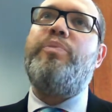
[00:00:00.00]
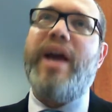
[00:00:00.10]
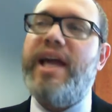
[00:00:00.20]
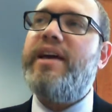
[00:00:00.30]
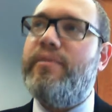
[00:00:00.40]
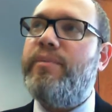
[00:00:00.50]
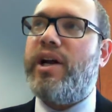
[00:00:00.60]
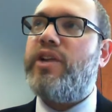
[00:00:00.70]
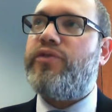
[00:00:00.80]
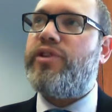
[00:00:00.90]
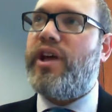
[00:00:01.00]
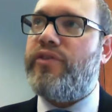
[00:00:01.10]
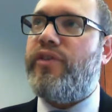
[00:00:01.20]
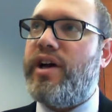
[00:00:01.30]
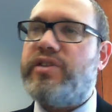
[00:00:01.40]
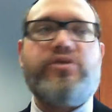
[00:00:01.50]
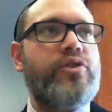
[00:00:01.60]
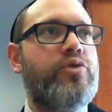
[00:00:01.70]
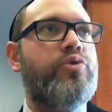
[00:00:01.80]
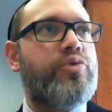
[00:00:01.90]
pay him money for that advice, so
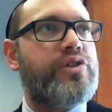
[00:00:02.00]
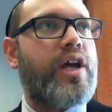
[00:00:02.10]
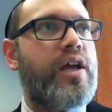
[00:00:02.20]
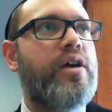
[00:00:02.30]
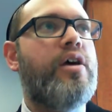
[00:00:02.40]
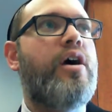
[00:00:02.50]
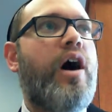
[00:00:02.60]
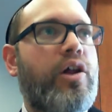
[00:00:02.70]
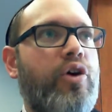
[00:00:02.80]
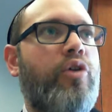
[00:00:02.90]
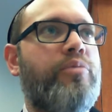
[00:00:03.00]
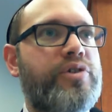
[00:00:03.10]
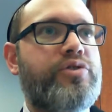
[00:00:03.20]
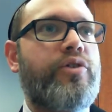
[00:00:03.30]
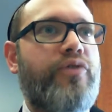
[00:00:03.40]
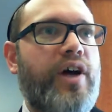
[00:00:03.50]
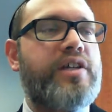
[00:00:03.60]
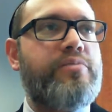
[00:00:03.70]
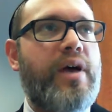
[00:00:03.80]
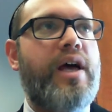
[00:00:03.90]
you say, hello, Mr.
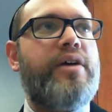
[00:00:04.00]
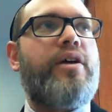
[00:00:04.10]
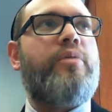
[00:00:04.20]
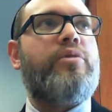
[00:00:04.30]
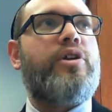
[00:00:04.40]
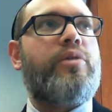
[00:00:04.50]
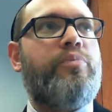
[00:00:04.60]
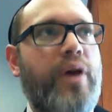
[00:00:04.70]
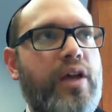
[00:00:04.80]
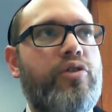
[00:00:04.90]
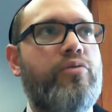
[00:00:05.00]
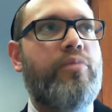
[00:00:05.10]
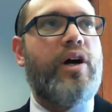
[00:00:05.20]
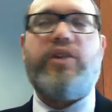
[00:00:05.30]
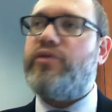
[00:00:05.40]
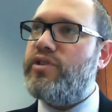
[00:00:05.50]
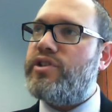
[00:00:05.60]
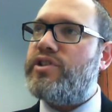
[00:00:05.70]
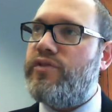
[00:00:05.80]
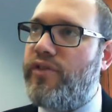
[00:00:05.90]
Advice Man, I'm going to pay you money for
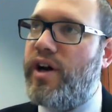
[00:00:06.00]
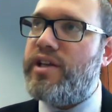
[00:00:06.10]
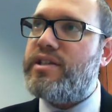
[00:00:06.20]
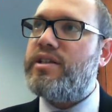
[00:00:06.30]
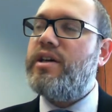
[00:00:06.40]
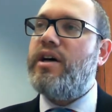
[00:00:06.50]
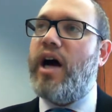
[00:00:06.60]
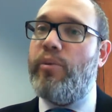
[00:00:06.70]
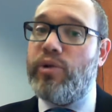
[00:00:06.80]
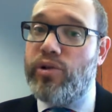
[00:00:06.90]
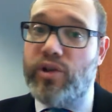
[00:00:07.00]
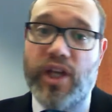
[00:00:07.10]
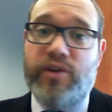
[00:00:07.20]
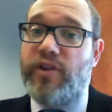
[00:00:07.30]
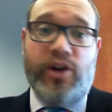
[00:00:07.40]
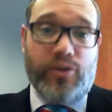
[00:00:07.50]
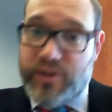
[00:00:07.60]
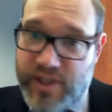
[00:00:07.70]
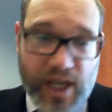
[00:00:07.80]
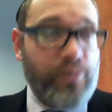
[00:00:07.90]
this advice. Even if I don't say I'm